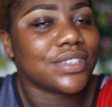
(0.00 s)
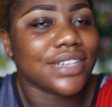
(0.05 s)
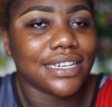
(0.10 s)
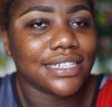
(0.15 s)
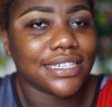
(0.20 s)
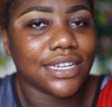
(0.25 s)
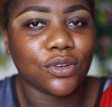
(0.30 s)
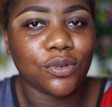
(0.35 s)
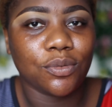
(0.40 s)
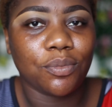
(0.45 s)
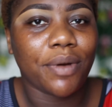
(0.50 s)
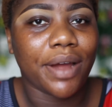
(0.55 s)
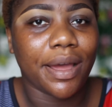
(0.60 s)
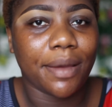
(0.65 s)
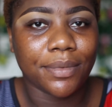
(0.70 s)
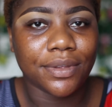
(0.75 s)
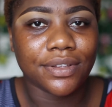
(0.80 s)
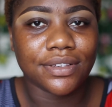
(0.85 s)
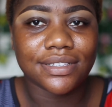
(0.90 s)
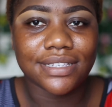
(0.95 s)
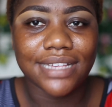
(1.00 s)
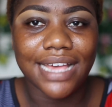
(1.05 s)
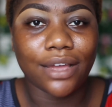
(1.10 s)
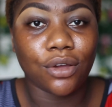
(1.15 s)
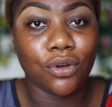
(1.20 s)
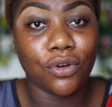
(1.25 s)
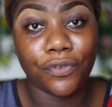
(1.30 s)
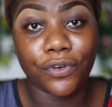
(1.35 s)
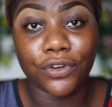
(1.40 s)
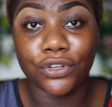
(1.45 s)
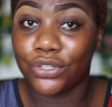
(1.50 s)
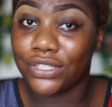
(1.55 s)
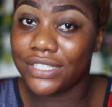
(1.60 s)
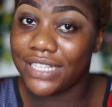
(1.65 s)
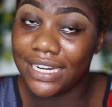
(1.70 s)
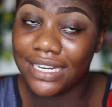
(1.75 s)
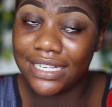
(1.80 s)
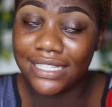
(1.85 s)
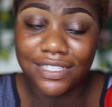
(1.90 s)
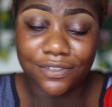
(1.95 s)
eyeshadow primers. I go for the
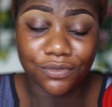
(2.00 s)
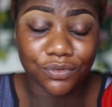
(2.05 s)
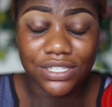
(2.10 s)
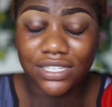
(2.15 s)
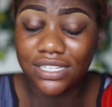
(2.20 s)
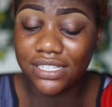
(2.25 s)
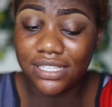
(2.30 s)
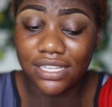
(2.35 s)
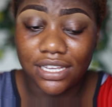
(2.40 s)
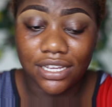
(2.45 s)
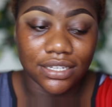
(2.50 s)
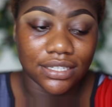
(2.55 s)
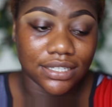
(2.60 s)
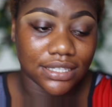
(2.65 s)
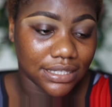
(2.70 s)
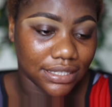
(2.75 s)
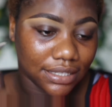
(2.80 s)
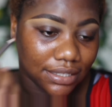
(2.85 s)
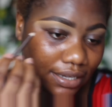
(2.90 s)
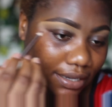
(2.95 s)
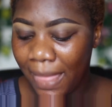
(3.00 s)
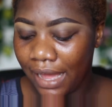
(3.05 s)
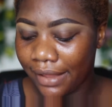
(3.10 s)
alternative, which is the concealer.